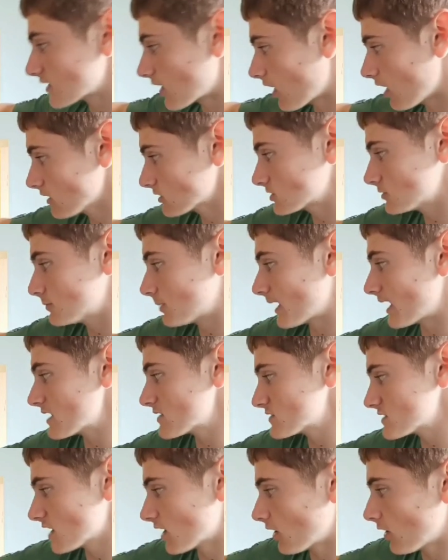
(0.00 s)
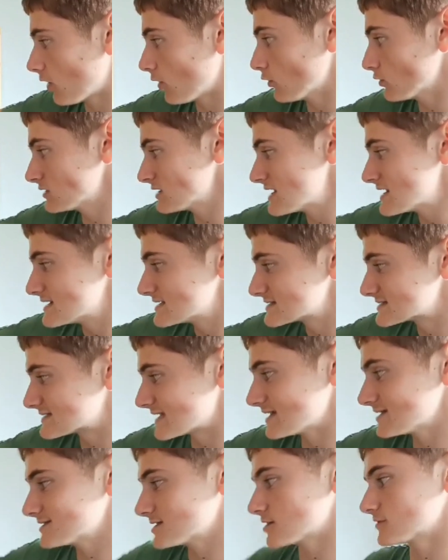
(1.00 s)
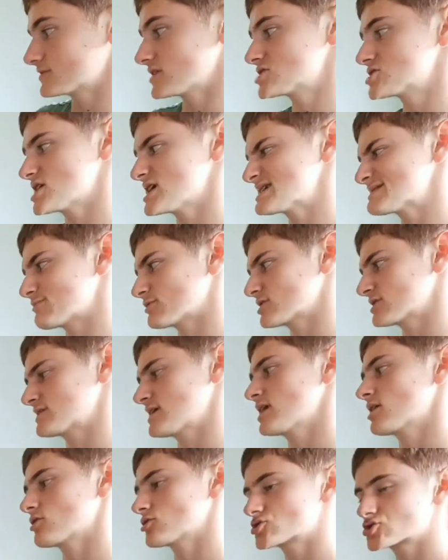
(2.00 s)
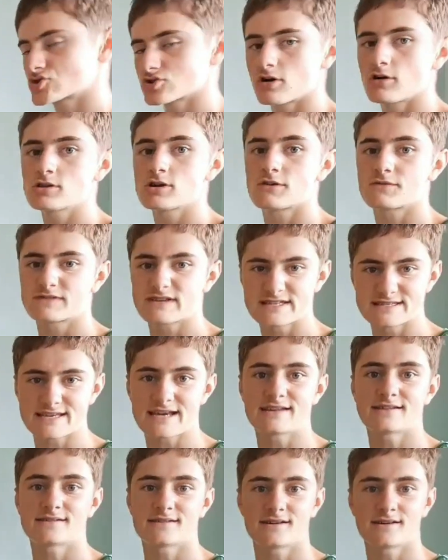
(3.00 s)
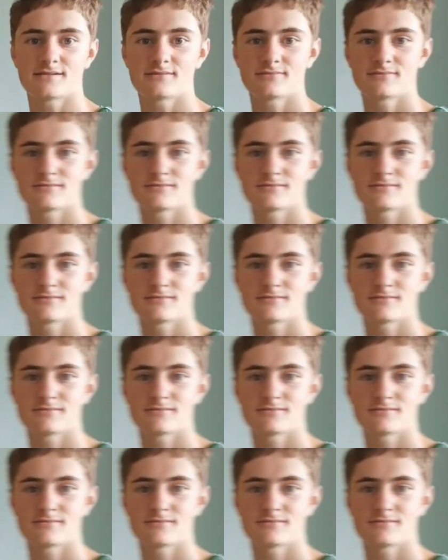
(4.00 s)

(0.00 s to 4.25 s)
occupy the whole center of the chessboard and take control of the center.